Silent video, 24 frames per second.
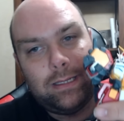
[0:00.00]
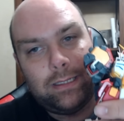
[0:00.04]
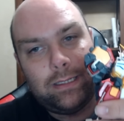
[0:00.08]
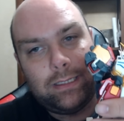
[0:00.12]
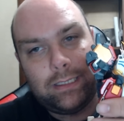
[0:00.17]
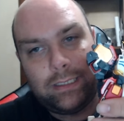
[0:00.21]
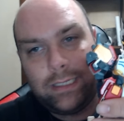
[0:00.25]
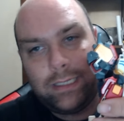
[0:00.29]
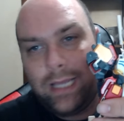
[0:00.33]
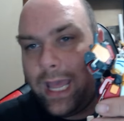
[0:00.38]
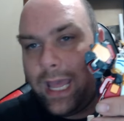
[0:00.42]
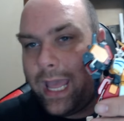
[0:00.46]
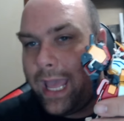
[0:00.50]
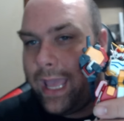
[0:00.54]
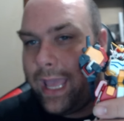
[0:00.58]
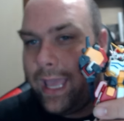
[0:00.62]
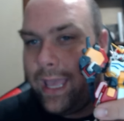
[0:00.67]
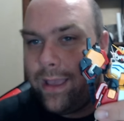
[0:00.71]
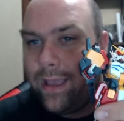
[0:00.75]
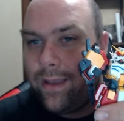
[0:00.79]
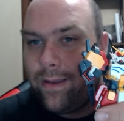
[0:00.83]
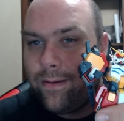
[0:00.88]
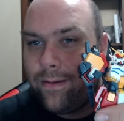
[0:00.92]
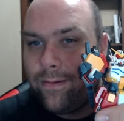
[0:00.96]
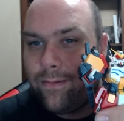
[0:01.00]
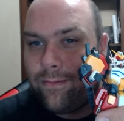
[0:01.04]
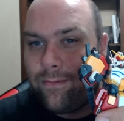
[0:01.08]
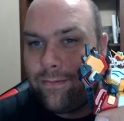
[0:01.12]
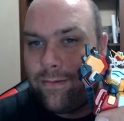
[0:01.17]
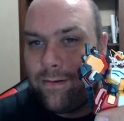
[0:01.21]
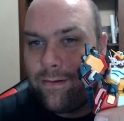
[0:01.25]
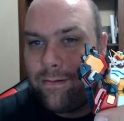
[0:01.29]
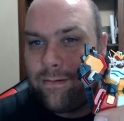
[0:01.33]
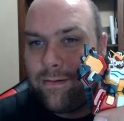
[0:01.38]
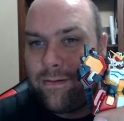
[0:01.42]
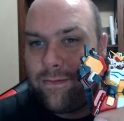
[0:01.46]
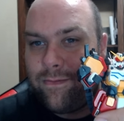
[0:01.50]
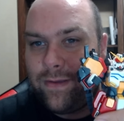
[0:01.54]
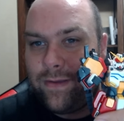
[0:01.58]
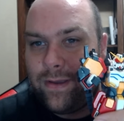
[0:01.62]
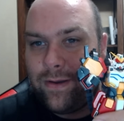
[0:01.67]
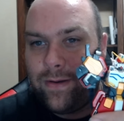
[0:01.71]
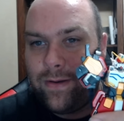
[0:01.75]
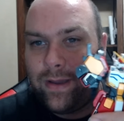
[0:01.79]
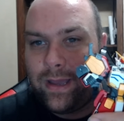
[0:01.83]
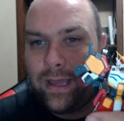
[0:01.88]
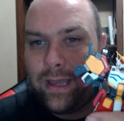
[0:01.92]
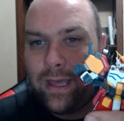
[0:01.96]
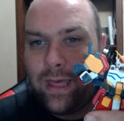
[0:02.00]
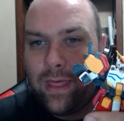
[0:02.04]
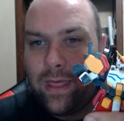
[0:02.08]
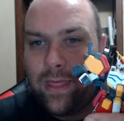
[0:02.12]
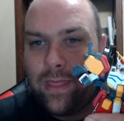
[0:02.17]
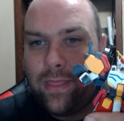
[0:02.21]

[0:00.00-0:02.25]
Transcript: Today we're reviewing